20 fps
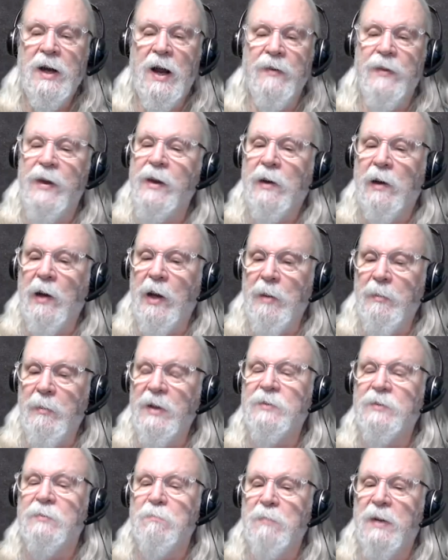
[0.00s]
and they claim
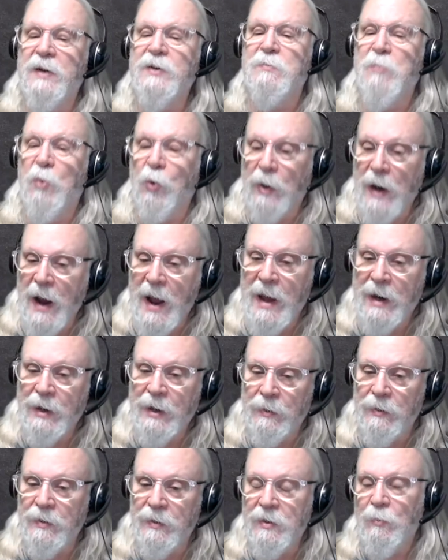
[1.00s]
it's much more
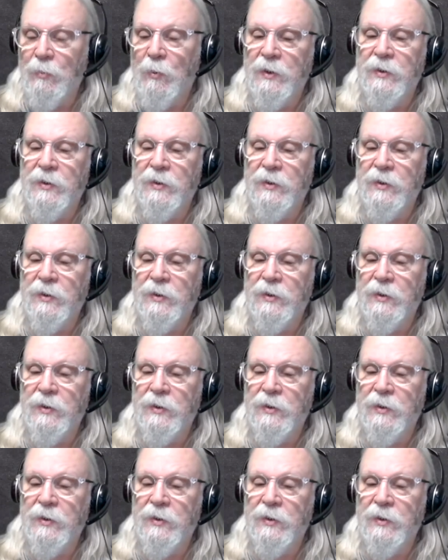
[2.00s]
accurate than